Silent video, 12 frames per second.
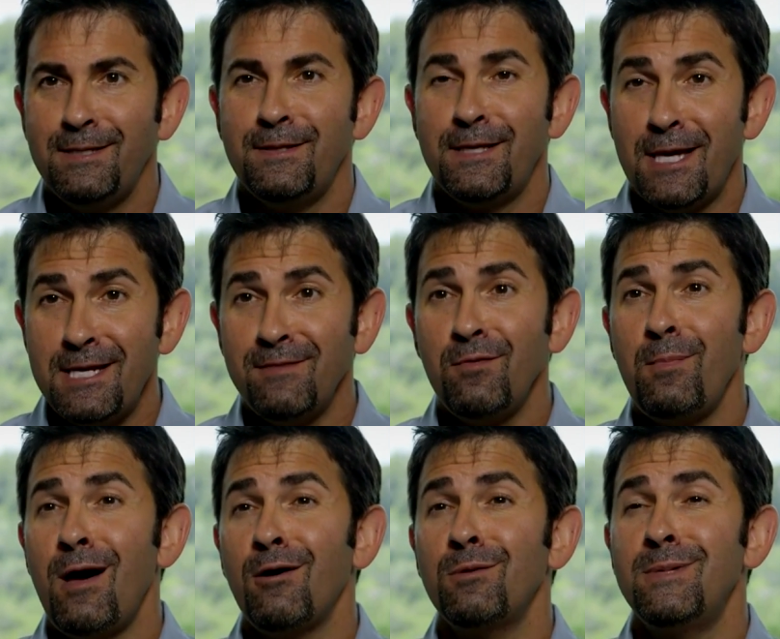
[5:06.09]
the end of
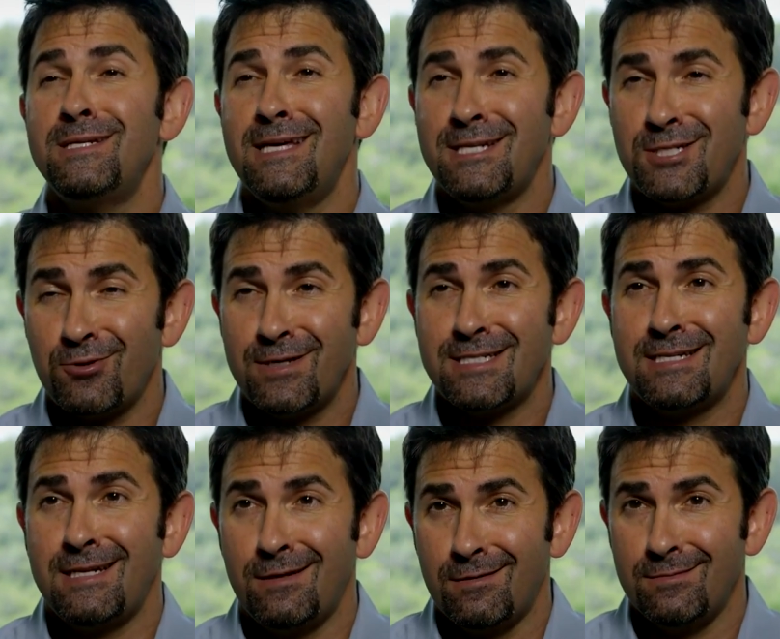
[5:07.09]
amalgam in dentistry is
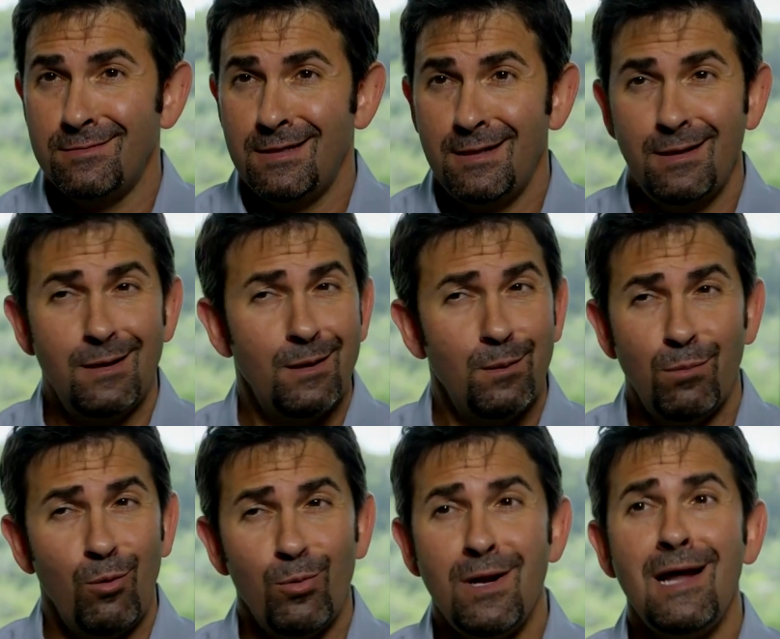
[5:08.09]
near.
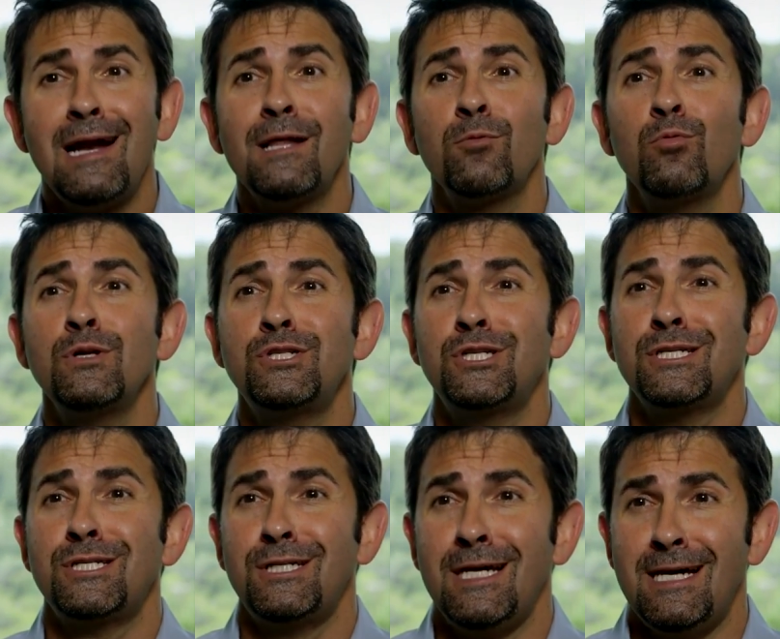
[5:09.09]
But we're not out of the woods
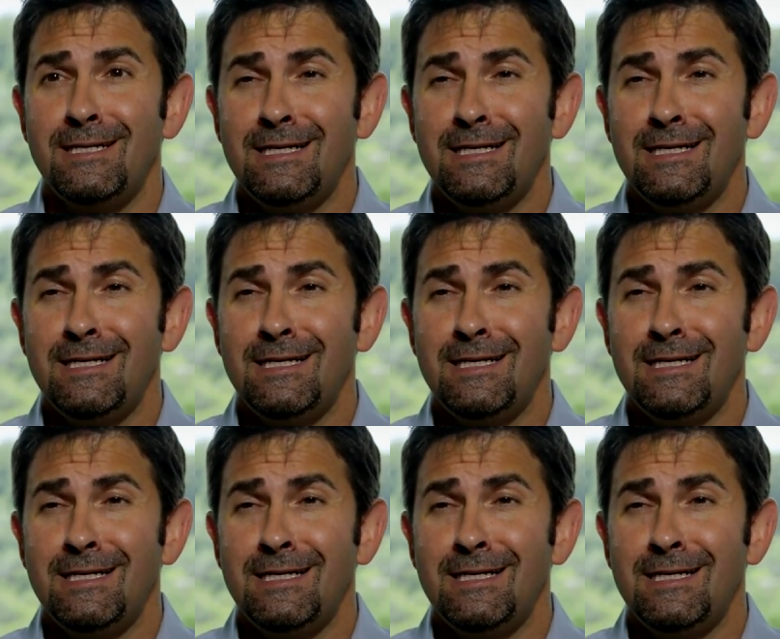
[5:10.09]
just yet